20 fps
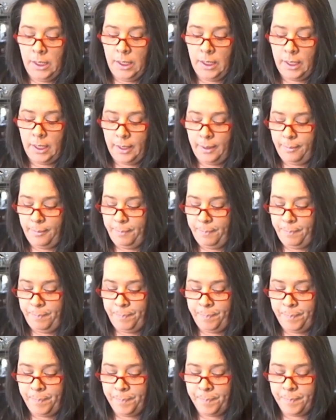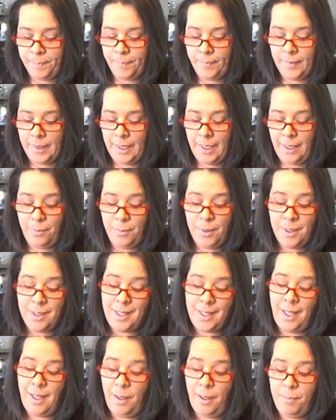And I'm going to
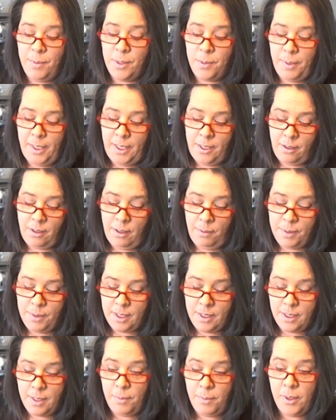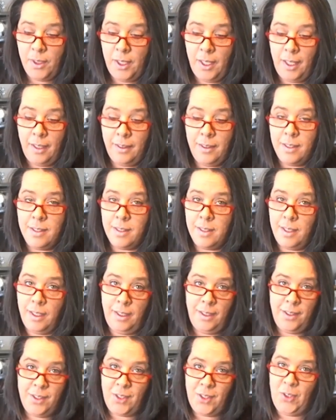say so many times because I'm looking at this thing and
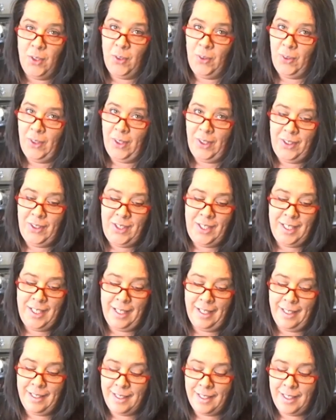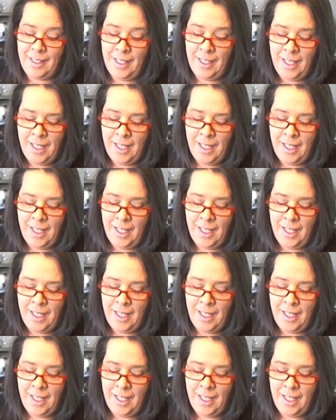it's gorgeous.